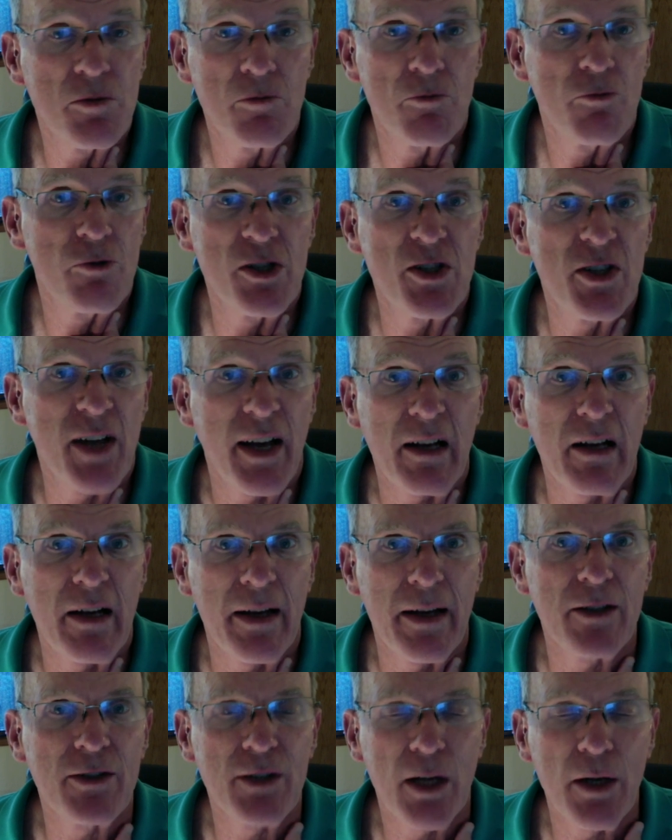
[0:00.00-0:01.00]

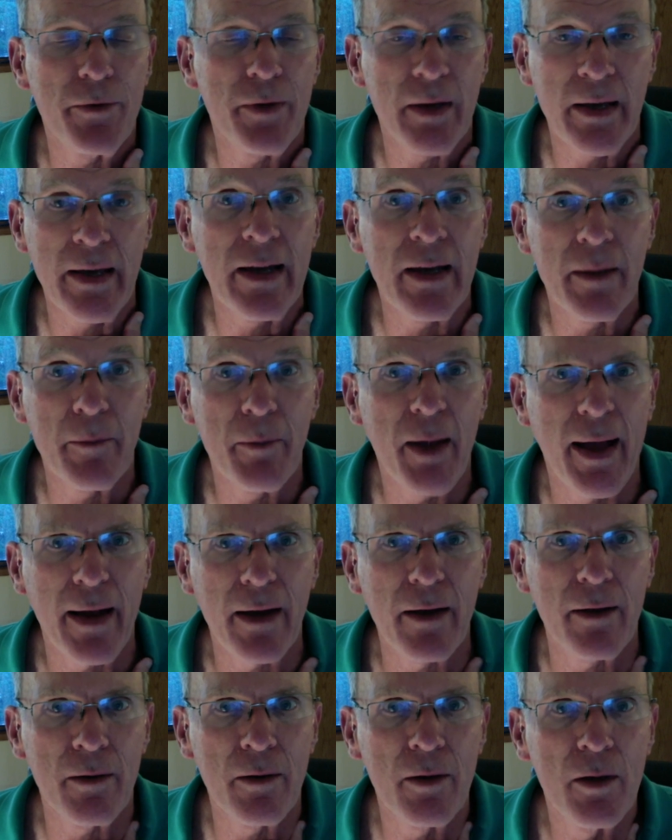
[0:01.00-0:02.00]
recycling itself and getting back
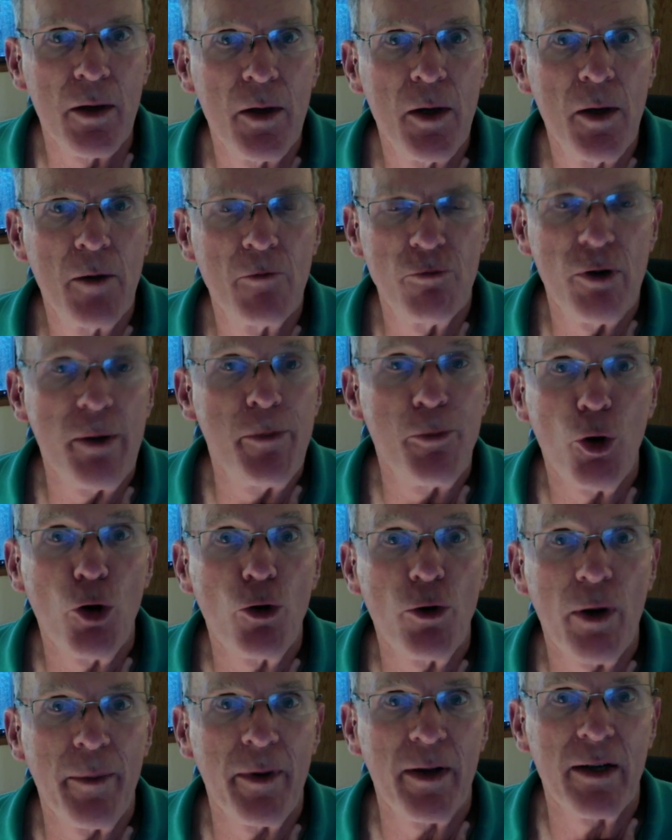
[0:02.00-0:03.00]
and
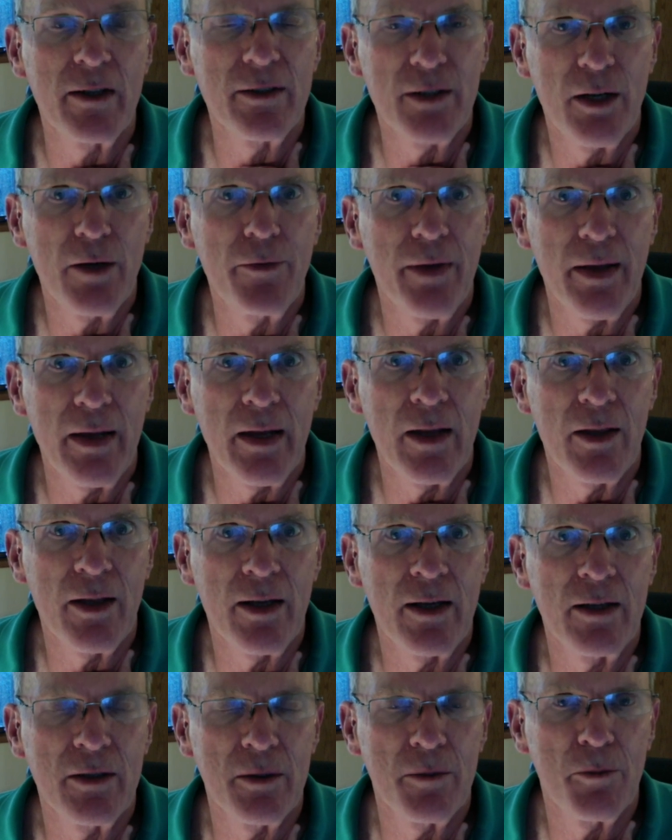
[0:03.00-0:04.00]
reprogramming itself, getting
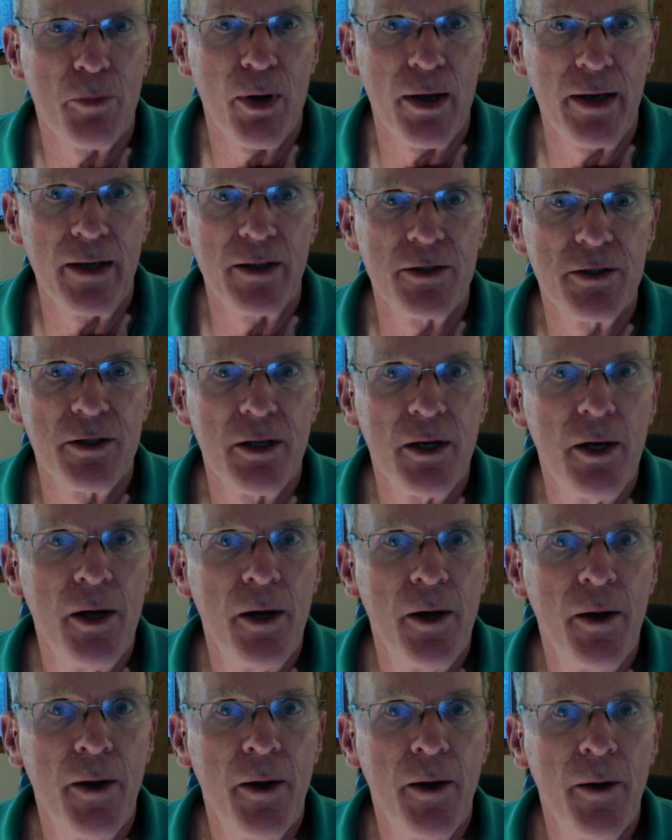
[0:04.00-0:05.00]
things in place.
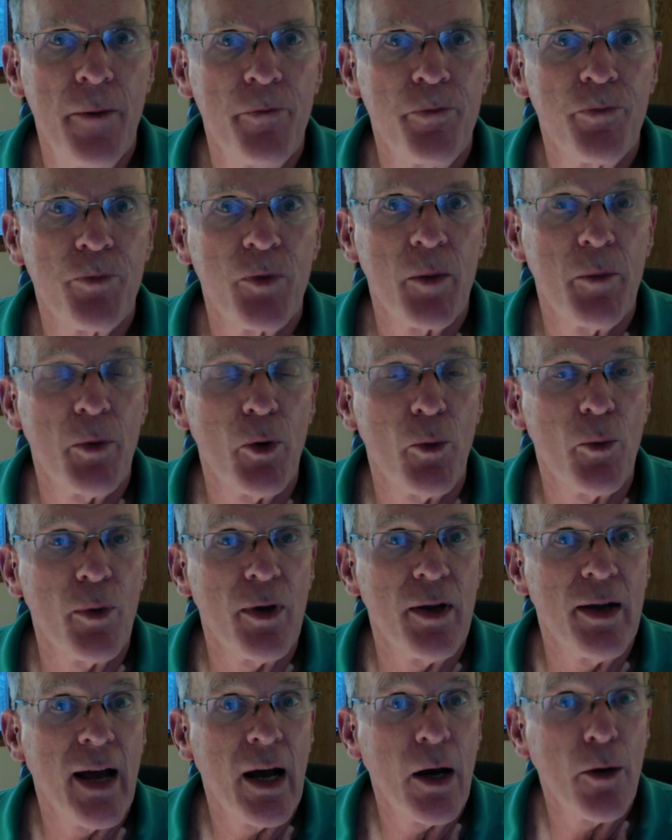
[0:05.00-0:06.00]
But we
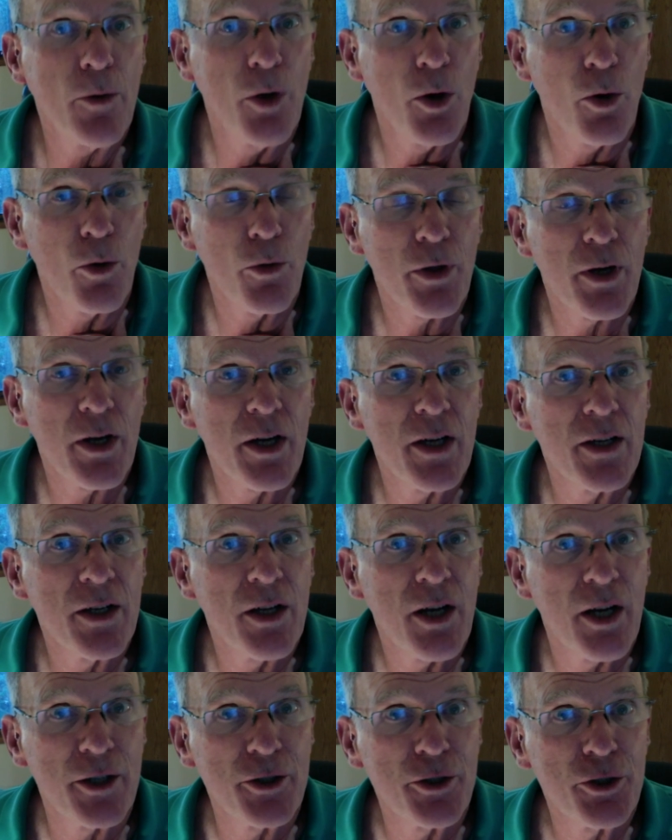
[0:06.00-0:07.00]
now know that
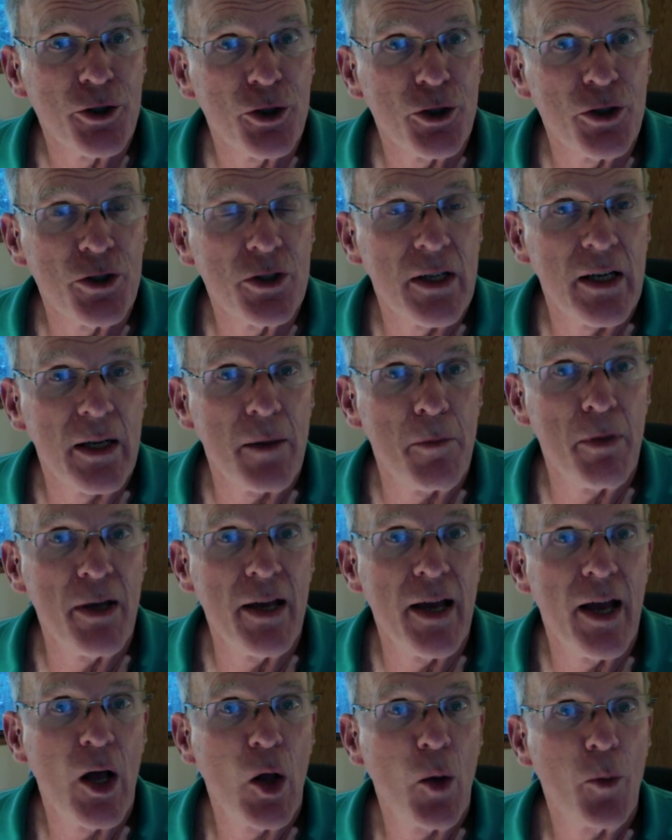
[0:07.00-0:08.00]
concussions can be
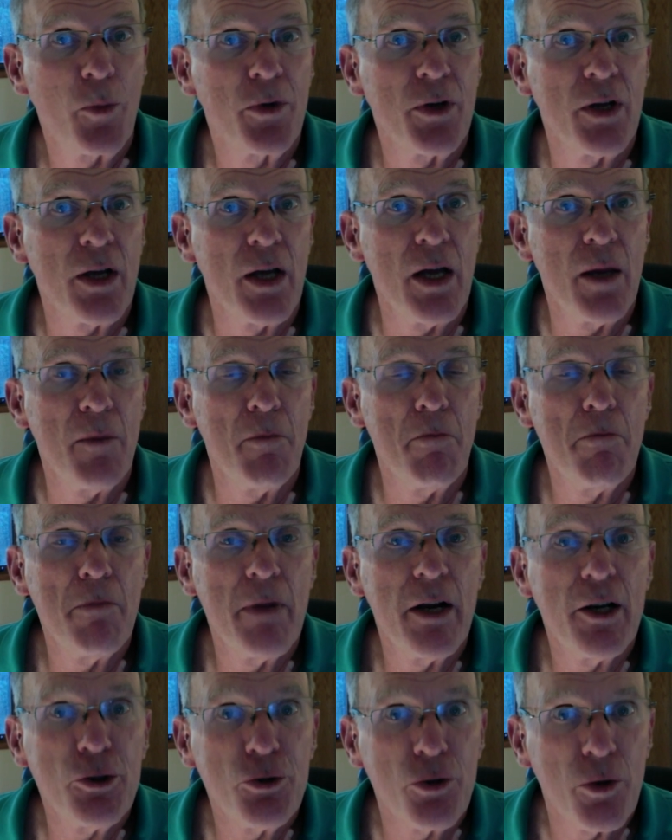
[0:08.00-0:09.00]
helped
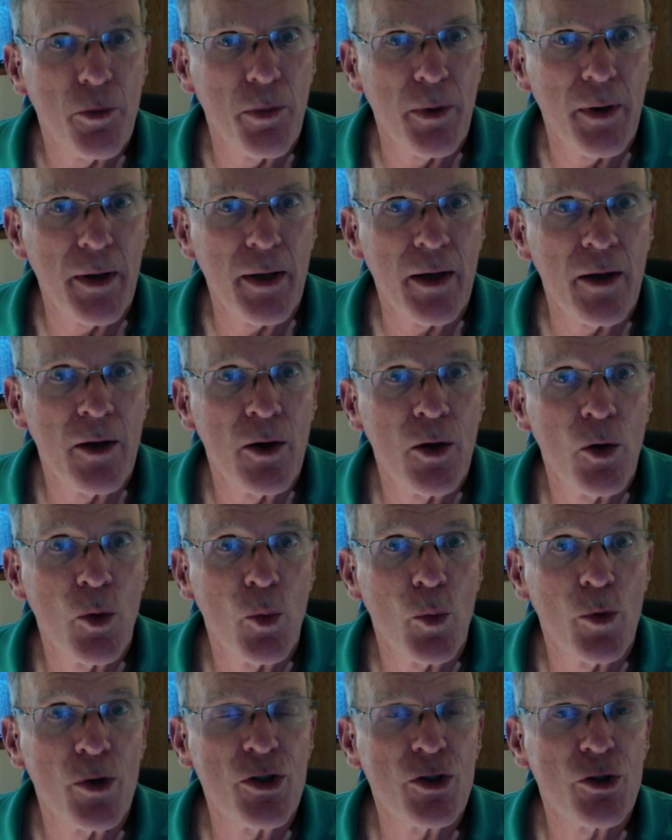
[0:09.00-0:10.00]
immeasurably
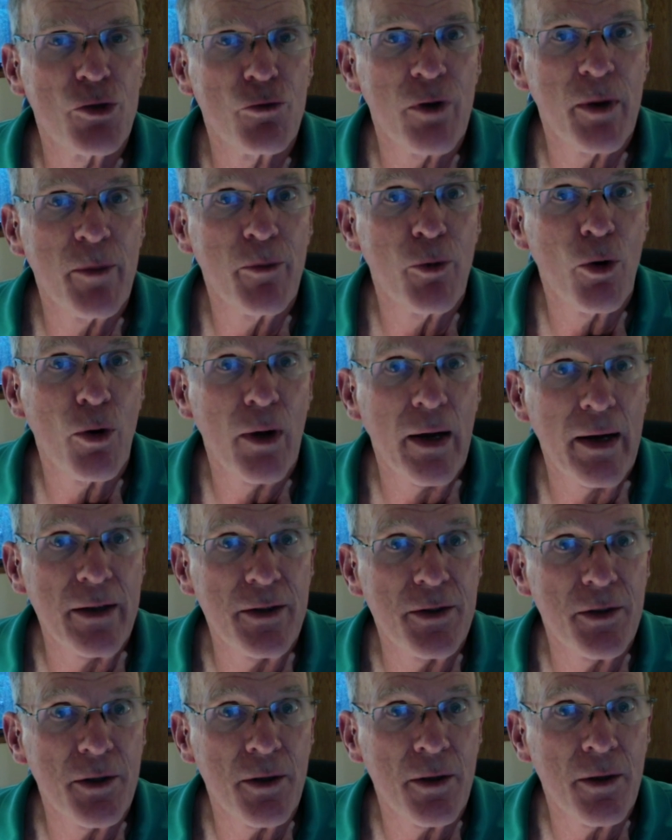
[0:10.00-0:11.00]
with
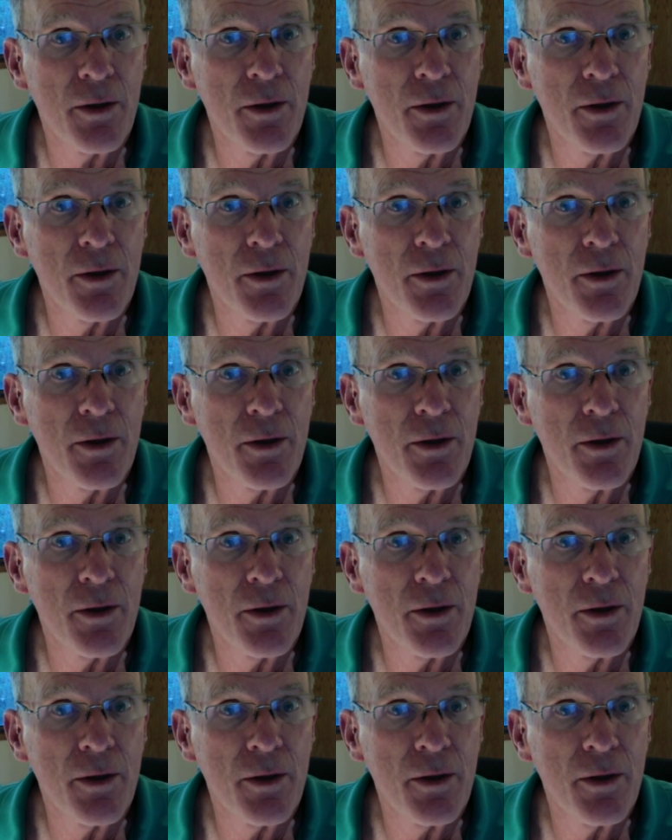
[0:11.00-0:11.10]
cerebrolysin.